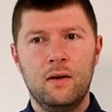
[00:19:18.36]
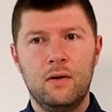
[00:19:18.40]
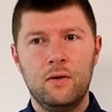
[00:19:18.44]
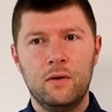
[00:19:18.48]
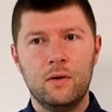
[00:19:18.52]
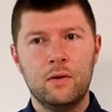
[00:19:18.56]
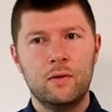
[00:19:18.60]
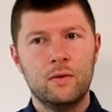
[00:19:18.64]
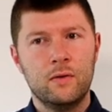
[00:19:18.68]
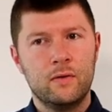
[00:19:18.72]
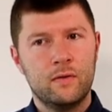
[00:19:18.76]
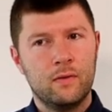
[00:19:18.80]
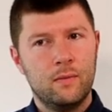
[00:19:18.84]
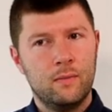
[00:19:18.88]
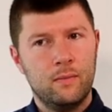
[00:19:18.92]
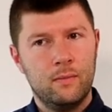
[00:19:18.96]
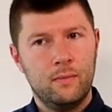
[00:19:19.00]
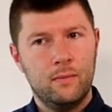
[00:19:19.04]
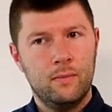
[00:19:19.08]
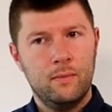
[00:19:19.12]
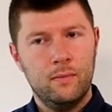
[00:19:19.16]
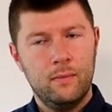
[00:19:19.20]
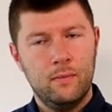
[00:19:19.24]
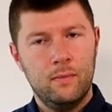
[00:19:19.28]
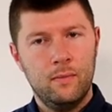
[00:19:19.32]
oils from
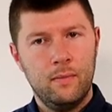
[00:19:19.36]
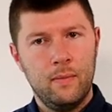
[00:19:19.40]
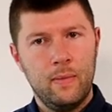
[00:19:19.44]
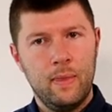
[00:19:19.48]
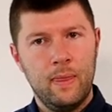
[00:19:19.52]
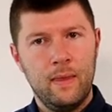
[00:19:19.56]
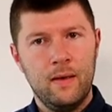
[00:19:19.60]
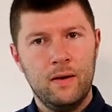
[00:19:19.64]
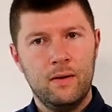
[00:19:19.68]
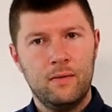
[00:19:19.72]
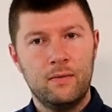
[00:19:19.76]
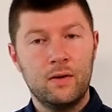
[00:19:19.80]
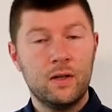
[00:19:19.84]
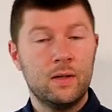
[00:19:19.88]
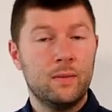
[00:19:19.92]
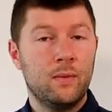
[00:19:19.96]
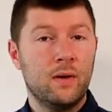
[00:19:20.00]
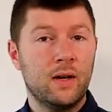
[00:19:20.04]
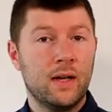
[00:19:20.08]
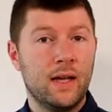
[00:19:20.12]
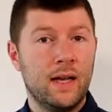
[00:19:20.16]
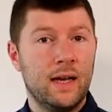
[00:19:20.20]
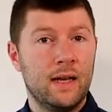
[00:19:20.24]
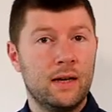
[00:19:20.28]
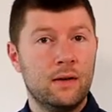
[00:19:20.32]
uh, Bon
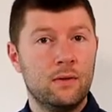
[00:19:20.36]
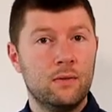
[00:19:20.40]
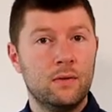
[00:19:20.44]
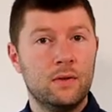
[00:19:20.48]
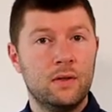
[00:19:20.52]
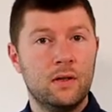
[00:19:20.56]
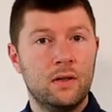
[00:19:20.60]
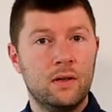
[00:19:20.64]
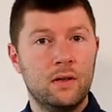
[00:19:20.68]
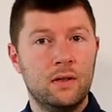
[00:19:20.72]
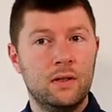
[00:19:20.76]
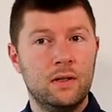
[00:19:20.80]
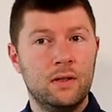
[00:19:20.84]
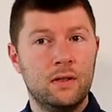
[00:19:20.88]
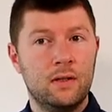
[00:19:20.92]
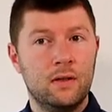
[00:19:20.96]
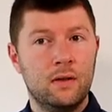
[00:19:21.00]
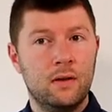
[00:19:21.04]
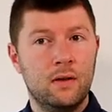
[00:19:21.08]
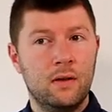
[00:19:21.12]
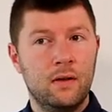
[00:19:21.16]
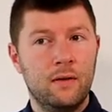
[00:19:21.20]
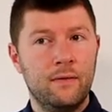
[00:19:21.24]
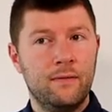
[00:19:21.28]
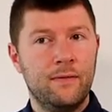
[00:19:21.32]
Barn Candles
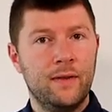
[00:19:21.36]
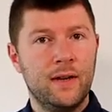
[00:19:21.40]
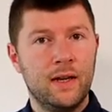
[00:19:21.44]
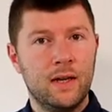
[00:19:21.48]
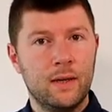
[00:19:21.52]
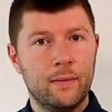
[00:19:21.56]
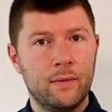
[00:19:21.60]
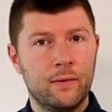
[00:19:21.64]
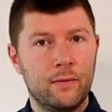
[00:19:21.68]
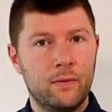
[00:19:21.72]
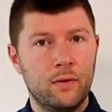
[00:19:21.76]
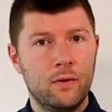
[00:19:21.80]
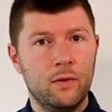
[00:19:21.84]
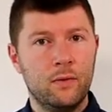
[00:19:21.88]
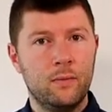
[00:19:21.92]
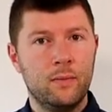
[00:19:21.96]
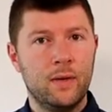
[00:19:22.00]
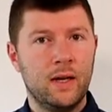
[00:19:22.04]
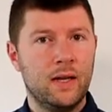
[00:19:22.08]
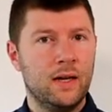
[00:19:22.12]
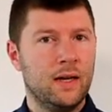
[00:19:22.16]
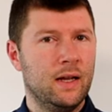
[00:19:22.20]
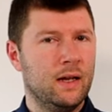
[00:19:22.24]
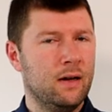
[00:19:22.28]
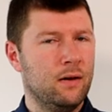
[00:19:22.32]
is filling up the room
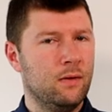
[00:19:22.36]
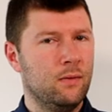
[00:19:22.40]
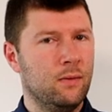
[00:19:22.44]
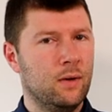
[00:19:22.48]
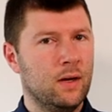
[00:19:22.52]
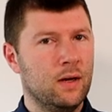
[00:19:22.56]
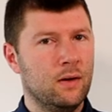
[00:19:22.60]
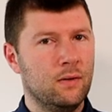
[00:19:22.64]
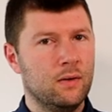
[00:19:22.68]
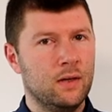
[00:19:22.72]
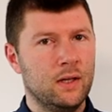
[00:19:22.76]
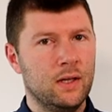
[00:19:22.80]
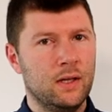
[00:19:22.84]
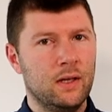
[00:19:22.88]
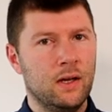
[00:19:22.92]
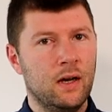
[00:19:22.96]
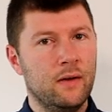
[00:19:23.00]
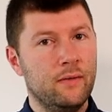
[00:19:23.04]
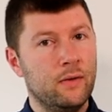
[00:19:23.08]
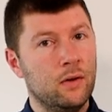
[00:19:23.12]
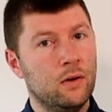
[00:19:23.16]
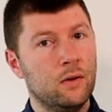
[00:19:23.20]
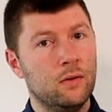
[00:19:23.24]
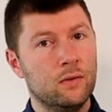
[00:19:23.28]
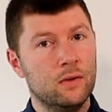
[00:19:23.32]
and how well the
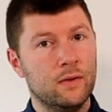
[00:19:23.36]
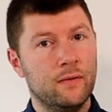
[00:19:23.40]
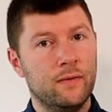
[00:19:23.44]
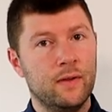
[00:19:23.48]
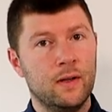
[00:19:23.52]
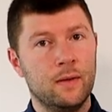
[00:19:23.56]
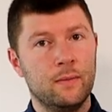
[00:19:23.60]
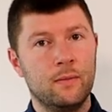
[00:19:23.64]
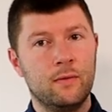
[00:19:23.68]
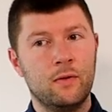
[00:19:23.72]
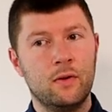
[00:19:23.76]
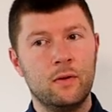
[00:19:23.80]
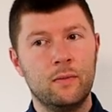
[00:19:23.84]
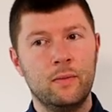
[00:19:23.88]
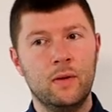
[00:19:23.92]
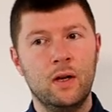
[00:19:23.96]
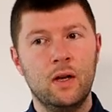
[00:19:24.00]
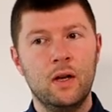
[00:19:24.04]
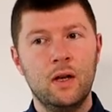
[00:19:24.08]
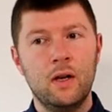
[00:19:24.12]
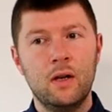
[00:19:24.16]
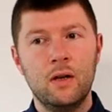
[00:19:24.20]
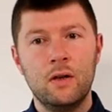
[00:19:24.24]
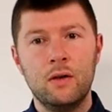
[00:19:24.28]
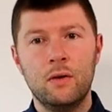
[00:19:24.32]
other oils are filling the room.
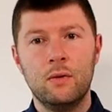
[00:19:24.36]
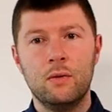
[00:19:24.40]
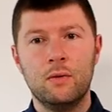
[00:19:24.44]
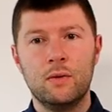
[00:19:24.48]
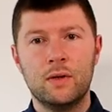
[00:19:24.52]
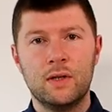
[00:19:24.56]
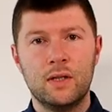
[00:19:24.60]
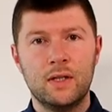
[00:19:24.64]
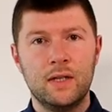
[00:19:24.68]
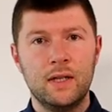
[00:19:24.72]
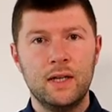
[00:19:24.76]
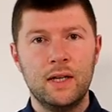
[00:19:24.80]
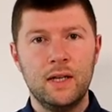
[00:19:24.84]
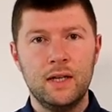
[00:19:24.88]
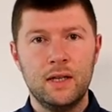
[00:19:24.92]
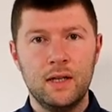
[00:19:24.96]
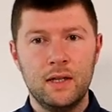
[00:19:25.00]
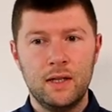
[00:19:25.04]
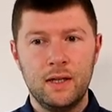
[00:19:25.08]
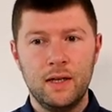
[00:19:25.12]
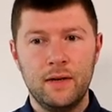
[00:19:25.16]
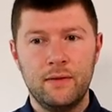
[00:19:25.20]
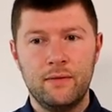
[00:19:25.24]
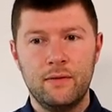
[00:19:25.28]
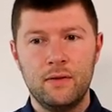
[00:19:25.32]
You will see the
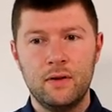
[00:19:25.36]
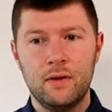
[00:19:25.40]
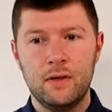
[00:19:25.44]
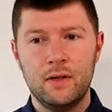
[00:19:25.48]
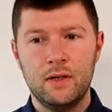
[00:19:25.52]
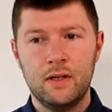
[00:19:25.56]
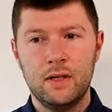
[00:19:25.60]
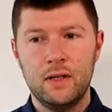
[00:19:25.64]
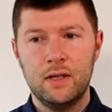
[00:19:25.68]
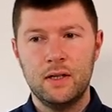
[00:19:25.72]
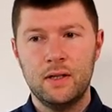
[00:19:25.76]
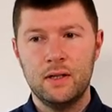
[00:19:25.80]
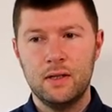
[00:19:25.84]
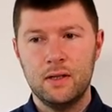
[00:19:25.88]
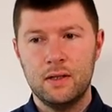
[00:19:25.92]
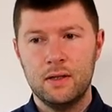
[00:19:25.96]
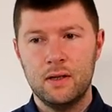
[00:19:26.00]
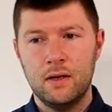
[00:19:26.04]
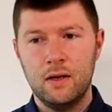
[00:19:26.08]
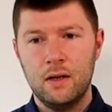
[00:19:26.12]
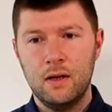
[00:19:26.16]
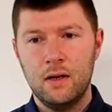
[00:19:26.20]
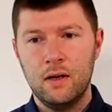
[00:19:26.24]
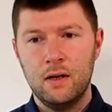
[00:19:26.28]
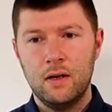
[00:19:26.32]
difference
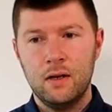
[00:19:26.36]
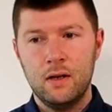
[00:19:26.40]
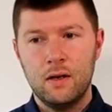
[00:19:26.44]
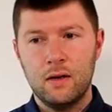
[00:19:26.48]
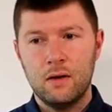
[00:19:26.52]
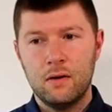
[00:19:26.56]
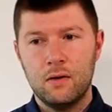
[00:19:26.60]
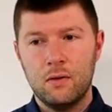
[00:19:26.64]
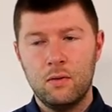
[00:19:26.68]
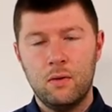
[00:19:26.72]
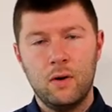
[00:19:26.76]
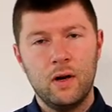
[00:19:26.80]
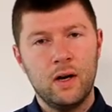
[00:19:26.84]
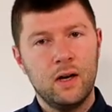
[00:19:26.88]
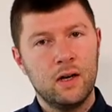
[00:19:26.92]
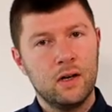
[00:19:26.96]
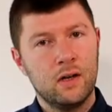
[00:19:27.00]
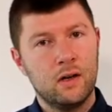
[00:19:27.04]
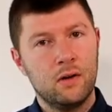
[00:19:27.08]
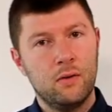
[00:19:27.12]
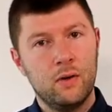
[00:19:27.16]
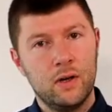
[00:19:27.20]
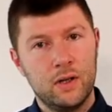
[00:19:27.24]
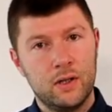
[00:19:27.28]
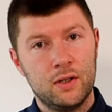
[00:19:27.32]
is quite
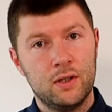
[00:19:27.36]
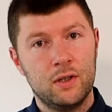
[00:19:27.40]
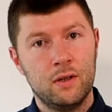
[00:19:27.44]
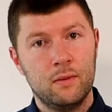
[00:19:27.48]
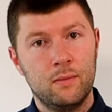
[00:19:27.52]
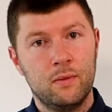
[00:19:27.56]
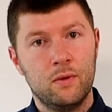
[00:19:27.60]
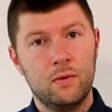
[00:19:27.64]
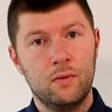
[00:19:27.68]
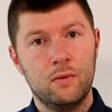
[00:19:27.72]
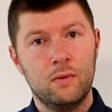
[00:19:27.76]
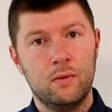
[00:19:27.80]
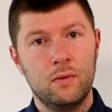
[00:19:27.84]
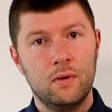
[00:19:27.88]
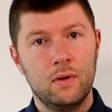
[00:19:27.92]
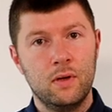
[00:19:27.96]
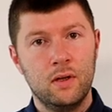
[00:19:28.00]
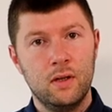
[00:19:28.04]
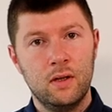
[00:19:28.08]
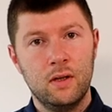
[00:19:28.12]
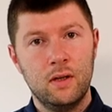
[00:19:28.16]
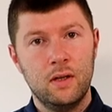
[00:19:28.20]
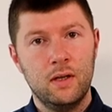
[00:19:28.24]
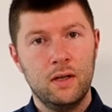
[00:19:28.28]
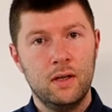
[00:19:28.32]
unquestionable
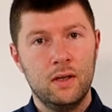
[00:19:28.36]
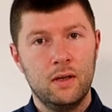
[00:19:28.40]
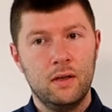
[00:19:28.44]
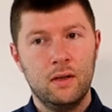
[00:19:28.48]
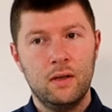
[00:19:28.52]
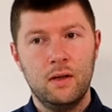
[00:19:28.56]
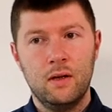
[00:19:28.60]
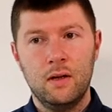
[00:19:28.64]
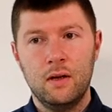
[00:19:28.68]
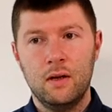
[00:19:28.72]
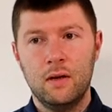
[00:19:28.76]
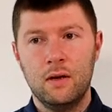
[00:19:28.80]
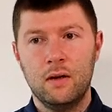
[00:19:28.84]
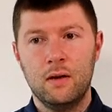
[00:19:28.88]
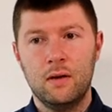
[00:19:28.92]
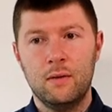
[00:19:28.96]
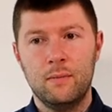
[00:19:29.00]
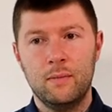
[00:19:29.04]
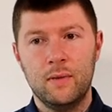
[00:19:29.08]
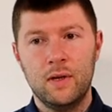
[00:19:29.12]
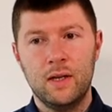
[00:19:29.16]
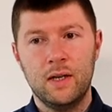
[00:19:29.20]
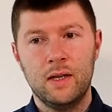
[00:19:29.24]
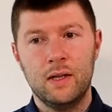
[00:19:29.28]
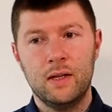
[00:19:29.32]

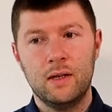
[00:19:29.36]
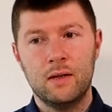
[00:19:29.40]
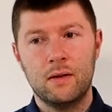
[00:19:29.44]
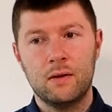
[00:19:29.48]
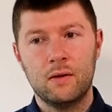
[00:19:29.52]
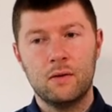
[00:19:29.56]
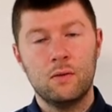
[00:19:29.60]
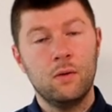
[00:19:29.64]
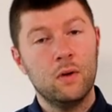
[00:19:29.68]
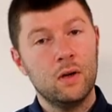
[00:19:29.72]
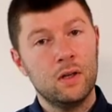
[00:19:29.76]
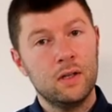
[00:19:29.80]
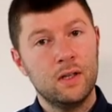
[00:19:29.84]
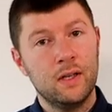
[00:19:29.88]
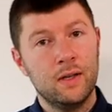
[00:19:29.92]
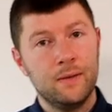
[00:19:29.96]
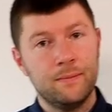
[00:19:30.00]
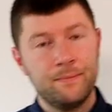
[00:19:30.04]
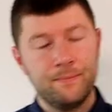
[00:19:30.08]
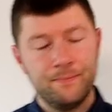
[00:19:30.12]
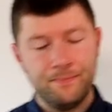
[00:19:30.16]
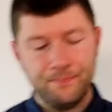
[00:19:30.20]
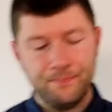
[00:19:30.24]
um, in quality.